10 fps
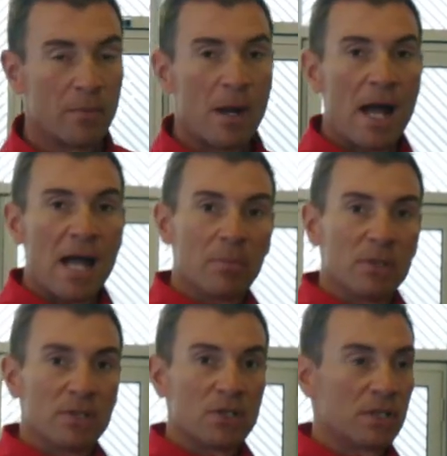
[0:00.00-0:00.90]
from a high
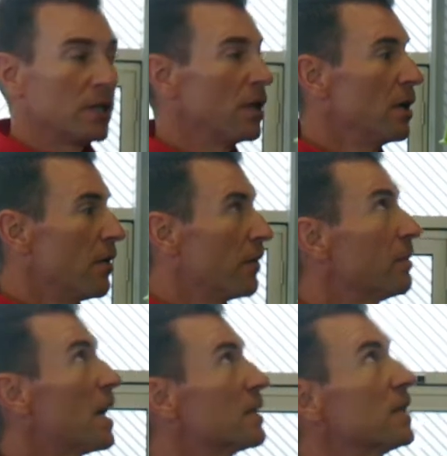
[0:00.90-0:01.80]
position
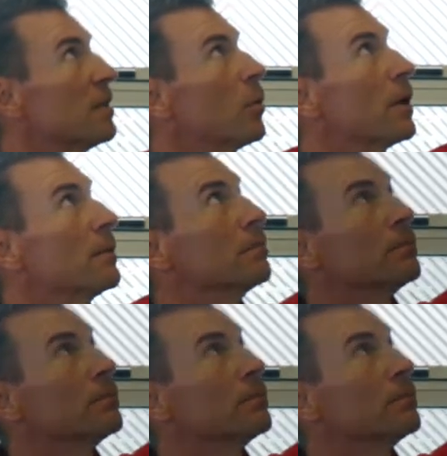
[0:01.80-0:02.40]
from that standpoint.